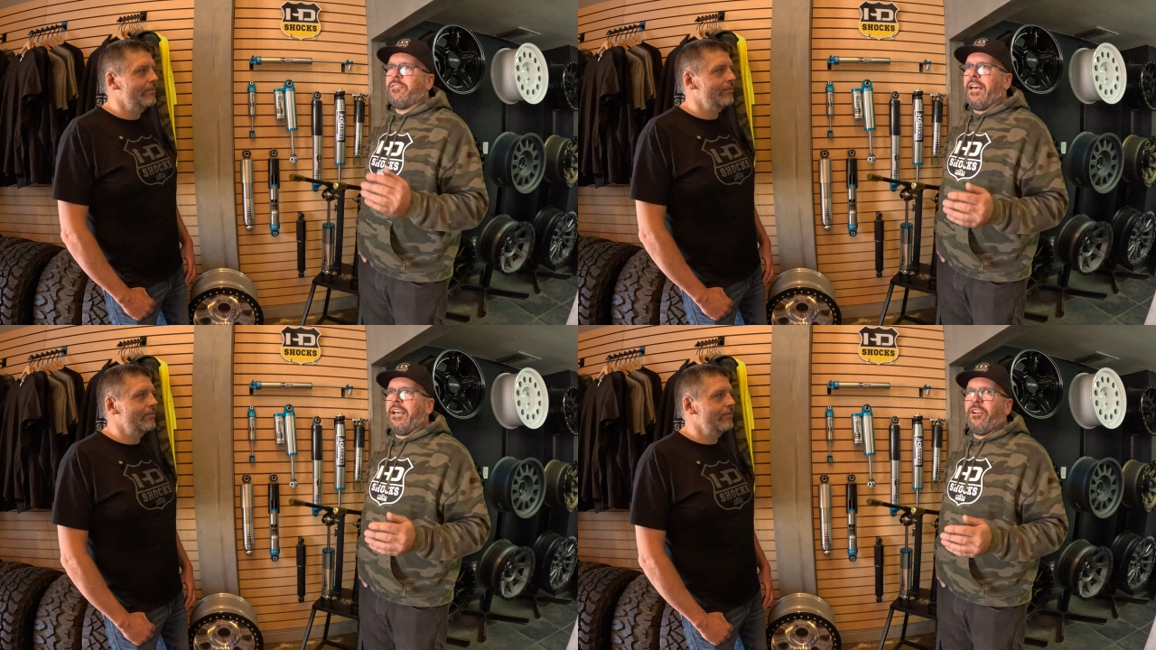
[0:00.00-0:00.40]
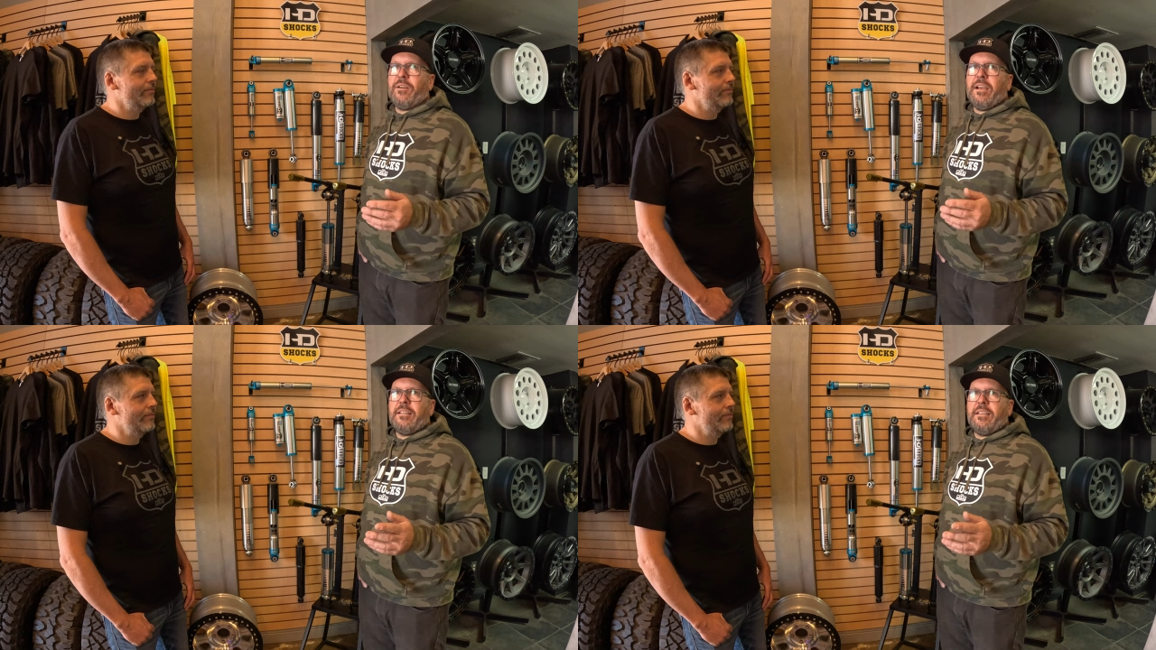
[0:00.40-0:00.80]
Speaker 1: that
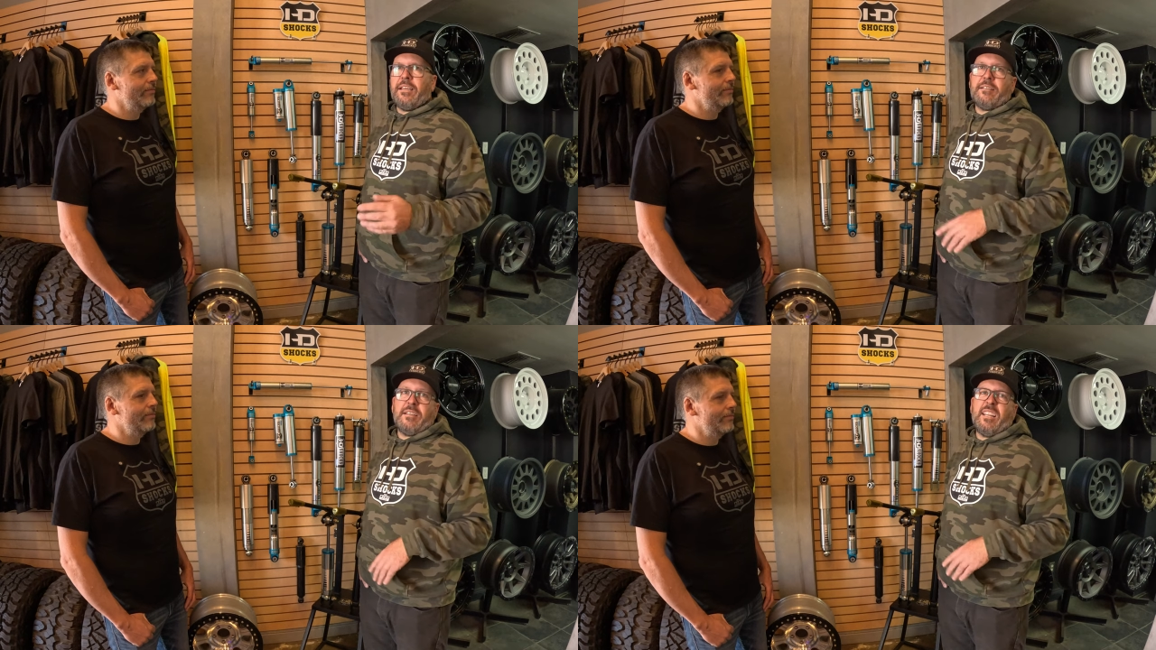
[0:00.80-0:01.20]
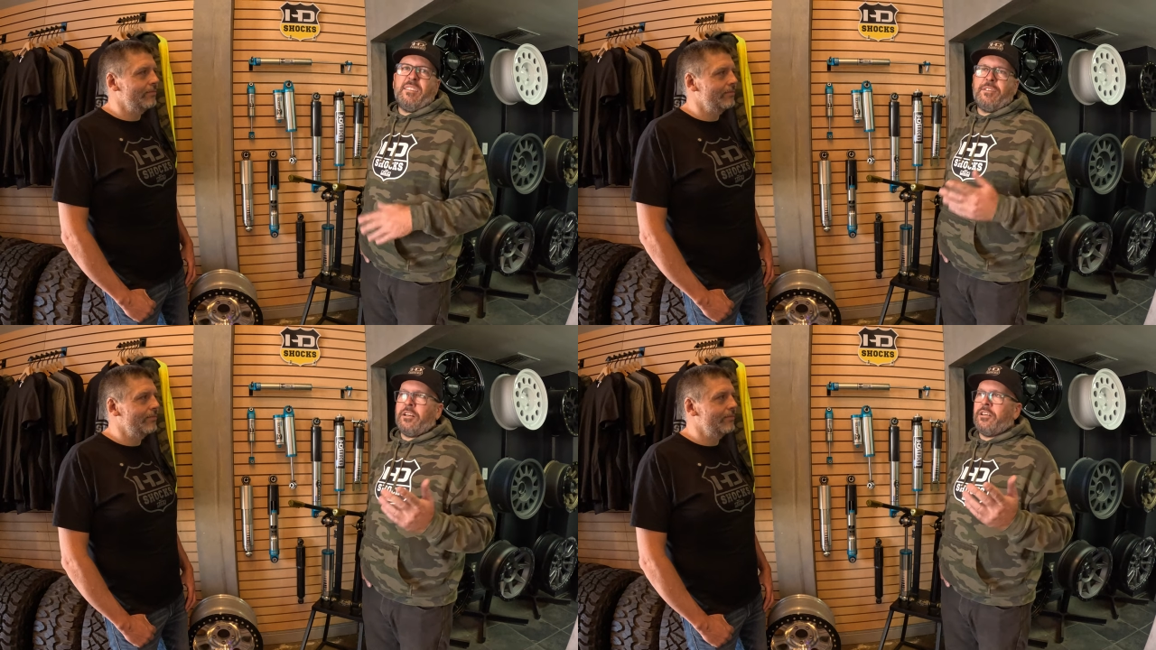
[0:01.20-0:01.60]
greatly. And
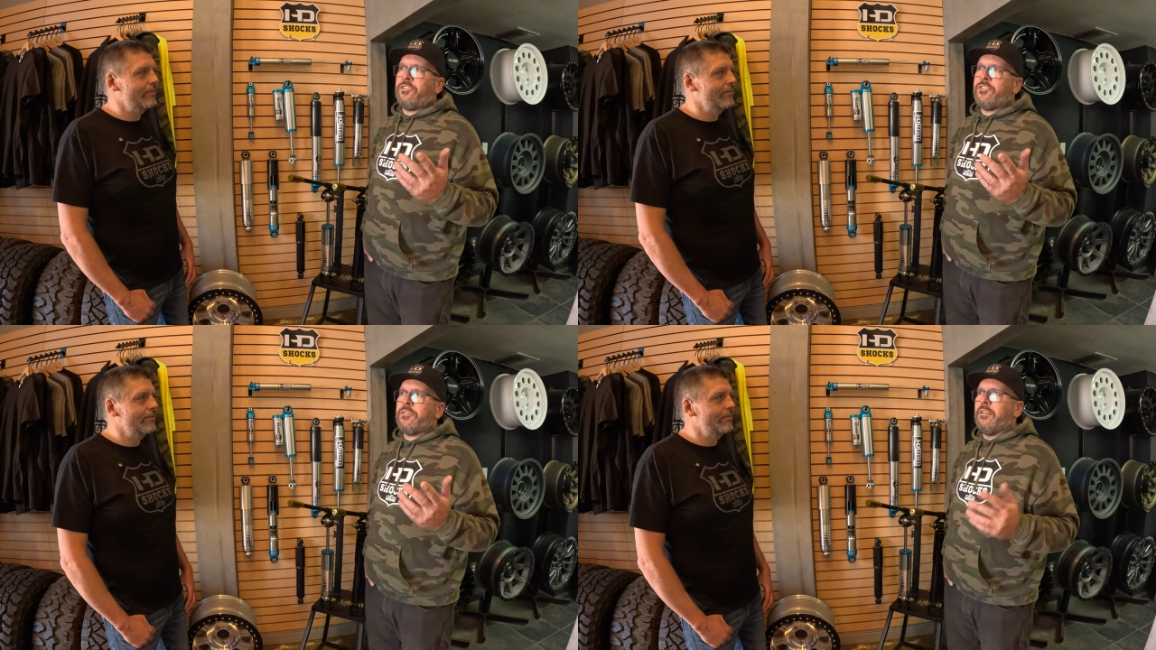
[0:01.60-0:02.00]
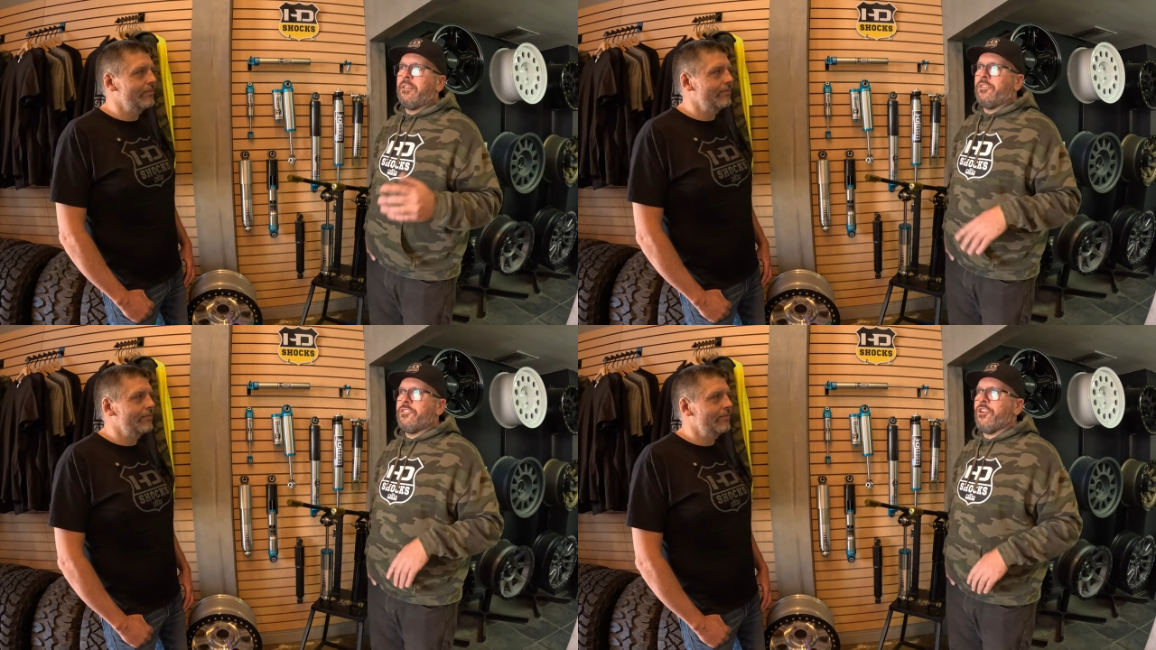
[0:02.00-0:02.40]
even on
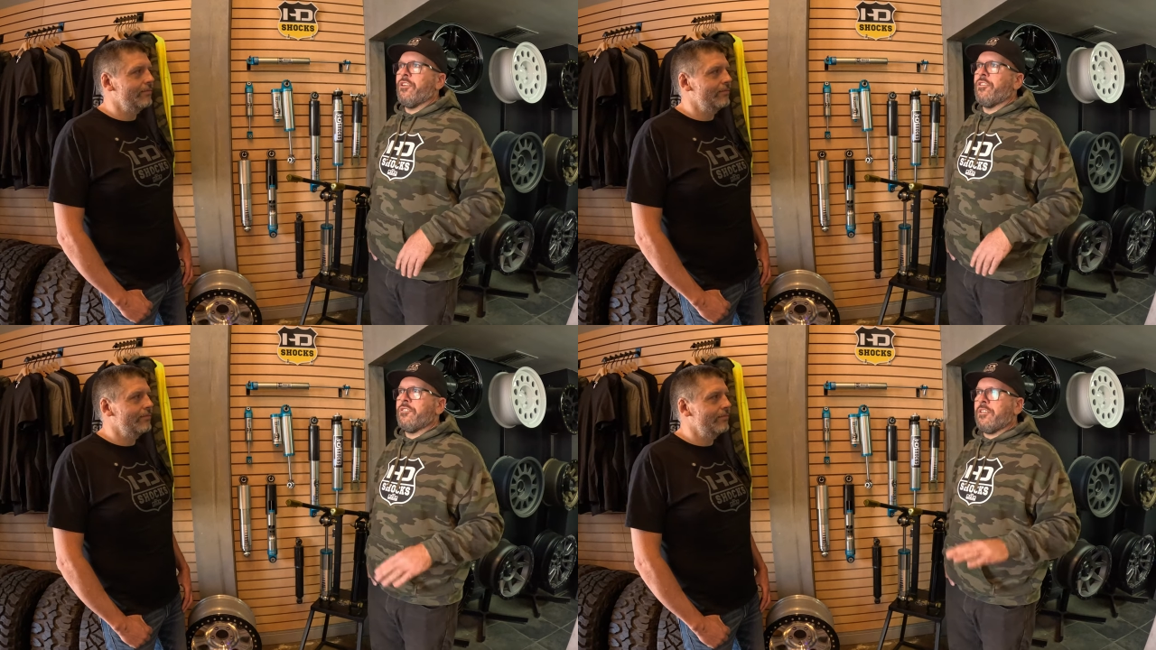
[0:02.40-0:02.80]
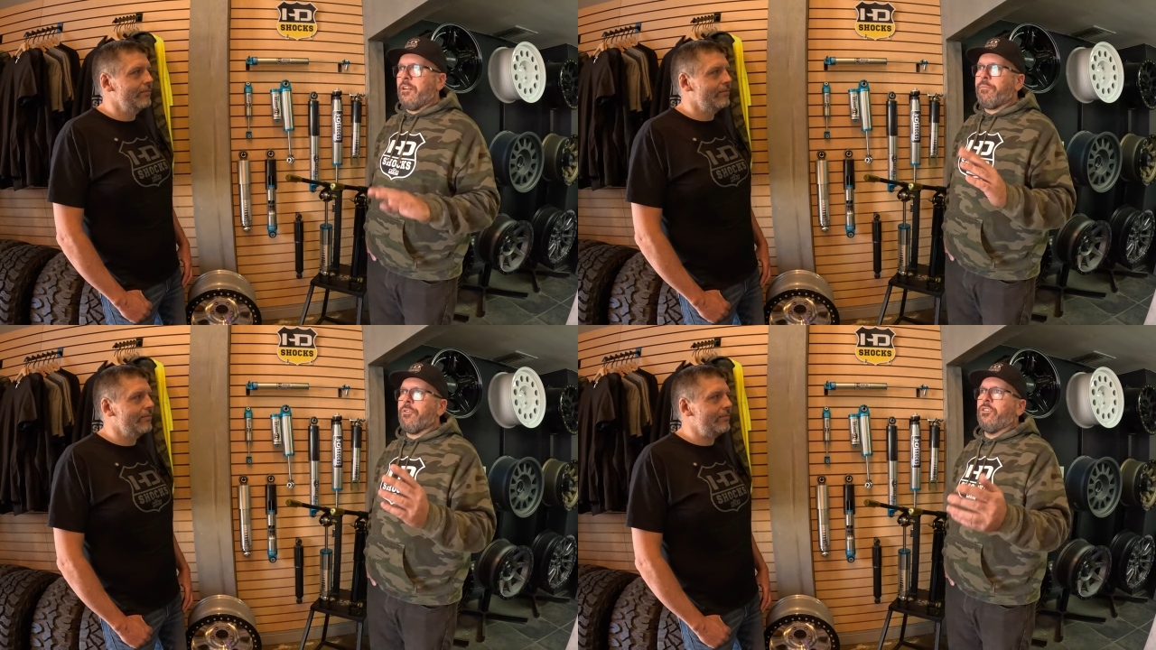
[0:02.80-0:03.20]
turns and
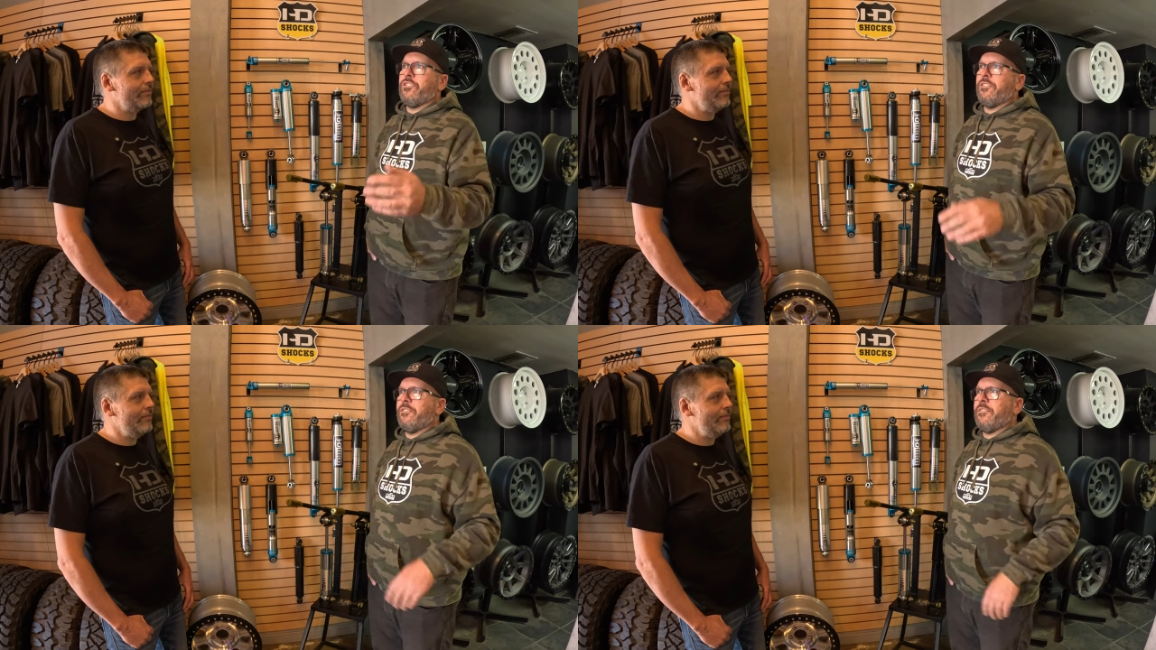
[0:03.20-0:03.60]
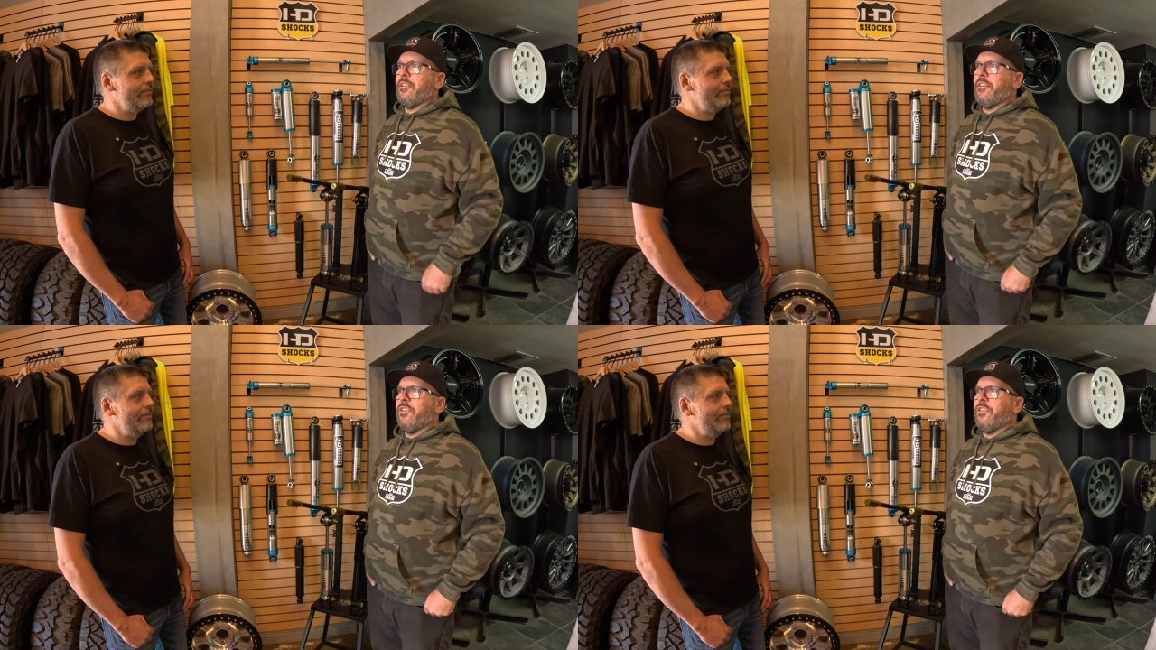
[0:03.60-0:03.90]
approaches,